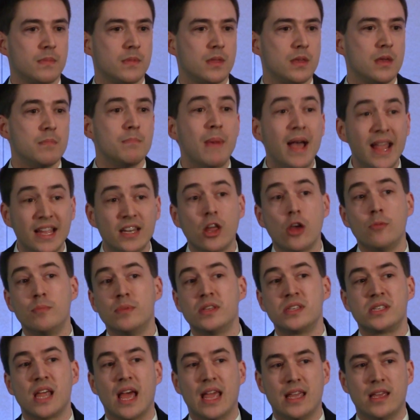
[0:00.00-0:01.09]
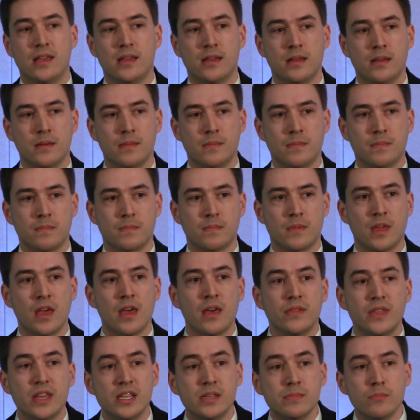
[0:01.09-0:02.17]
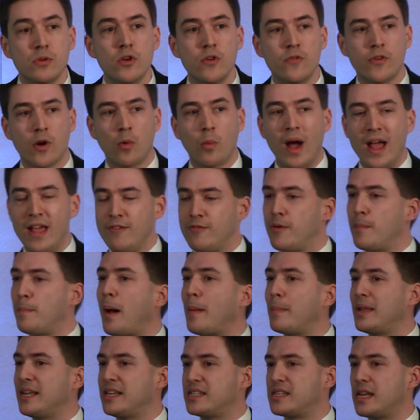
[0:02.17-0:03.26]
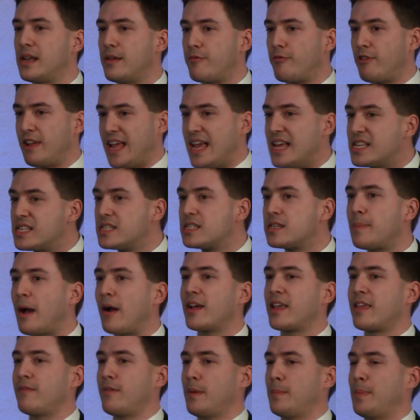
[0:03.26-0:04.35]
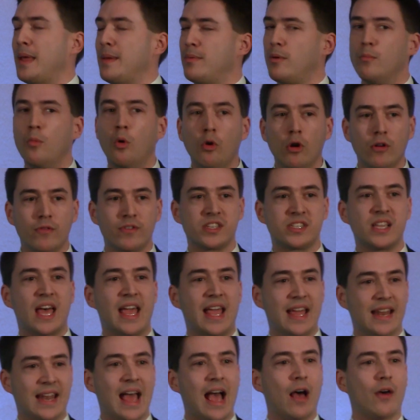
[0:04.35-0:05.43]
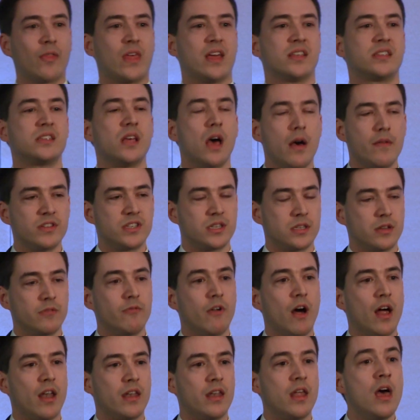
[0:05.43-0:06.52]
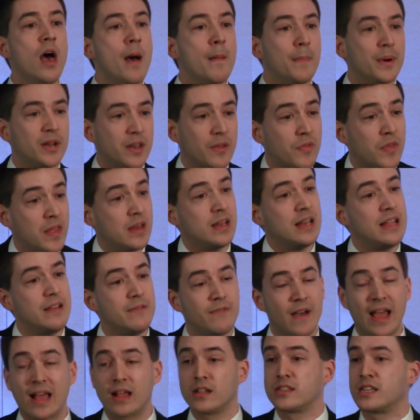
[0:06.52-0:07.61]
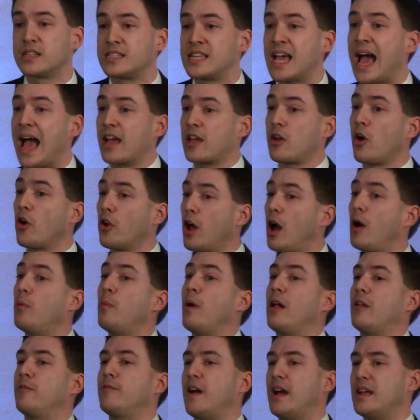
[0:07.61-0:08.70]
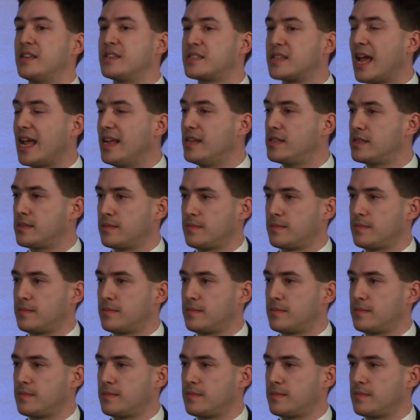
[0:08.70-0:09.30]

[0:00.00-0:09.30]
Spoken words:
Make no mistake, this move away from public delivery isn't about giving people more of a say in how their services are run, but a thinly veiled attack on our welfare state.